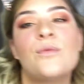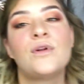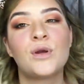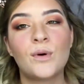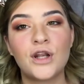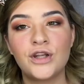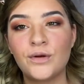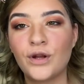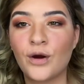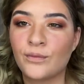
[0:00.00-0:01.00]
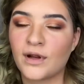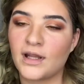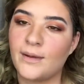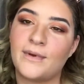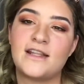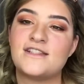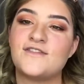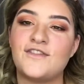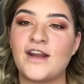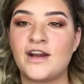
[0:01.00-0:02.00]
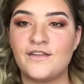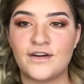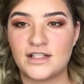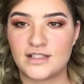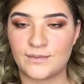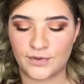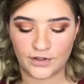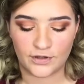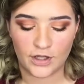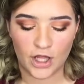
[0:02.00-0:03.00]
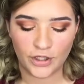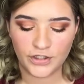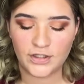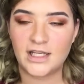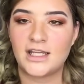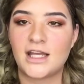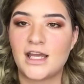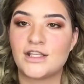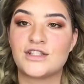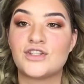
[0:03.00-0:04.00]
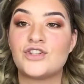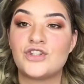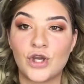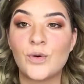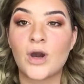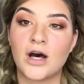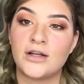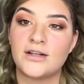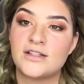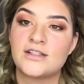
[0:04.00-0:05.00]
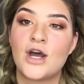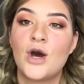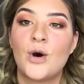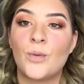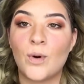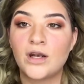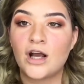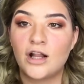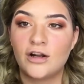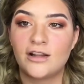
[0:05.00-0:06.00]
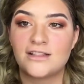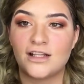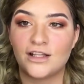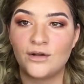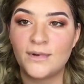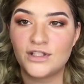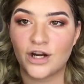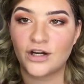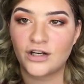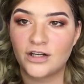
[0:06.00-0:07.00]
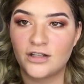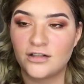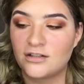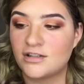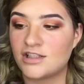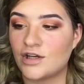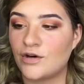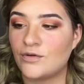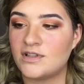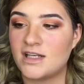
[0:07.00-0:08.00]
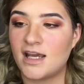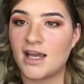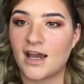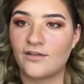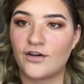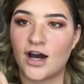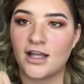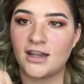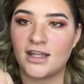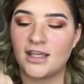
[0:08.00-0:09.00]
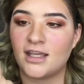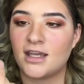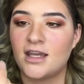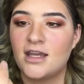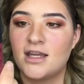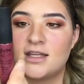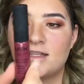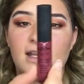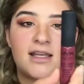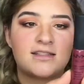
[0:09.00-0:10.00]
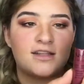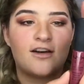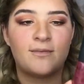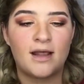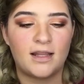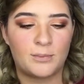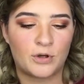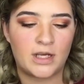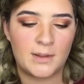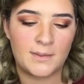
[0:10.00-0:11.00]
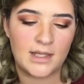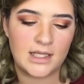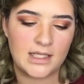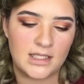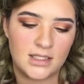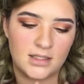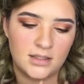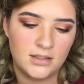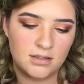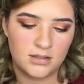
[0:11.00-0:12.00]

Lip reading: When you want to do an ombre lip, it's very, very simple. All you need is two colors. One color that's a little bit dark. So today I've got the NYX Soft Matte Lip Cream in